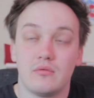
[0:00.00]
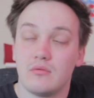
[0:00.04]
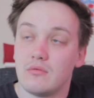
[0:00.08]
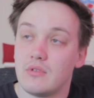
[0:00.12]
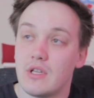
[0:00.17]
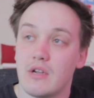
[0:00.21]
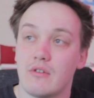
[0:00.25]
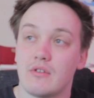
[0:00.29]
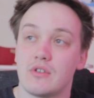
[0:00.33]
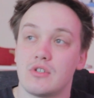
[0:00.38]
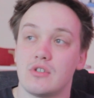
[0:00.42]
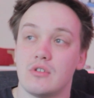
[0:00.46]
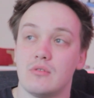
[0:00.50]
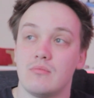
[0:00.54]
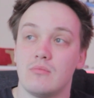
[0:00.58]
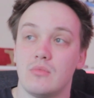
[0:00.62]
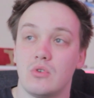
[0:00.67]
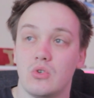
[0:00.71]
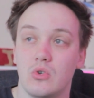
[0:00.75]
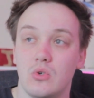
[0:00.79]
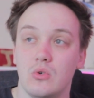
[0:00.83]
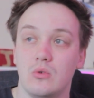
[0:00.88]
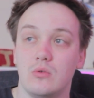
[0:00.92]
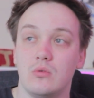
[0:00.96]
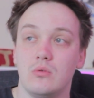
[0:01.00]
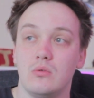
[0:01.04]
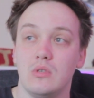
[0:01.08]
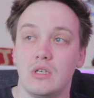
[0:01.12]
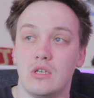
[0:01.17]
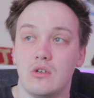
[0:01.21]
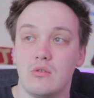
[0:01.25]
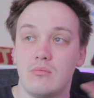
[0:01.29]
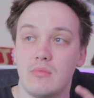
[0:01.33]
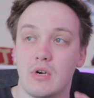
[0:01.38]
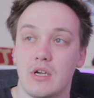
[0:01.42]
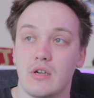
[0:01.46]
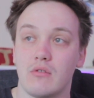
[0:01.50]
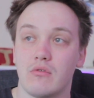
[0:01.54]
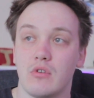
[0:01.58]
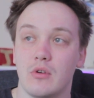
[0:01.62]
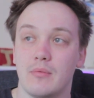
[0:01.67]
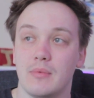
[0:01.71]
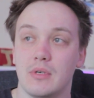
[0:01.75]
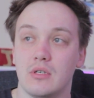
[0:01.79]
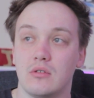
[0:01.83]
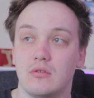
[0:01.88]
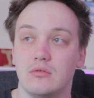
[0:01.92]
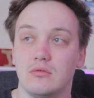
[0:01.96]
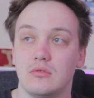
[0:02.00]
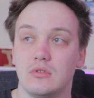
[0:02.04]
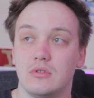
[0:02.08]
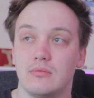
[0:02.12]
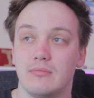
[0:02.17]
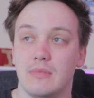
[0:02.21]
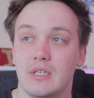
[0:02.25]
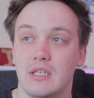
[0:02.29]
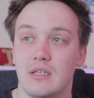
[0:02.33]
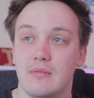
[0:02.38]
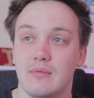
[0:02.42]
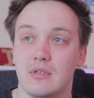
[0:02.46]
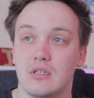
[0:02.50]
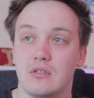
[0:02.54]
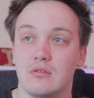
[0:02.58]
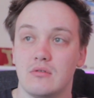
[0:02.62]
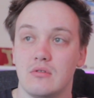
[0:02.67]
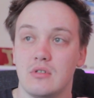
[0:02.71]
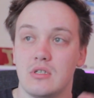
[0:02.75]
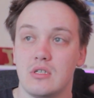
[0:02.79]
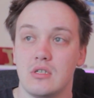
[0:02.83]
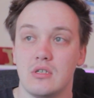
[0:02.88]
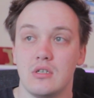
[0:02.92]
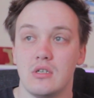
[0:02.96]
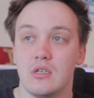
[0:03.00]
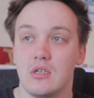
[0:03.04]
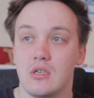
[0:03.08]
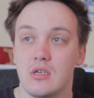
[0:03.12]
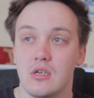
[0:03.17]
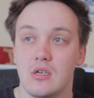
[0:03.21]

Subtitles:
There are some cool little micro builds, mini builds,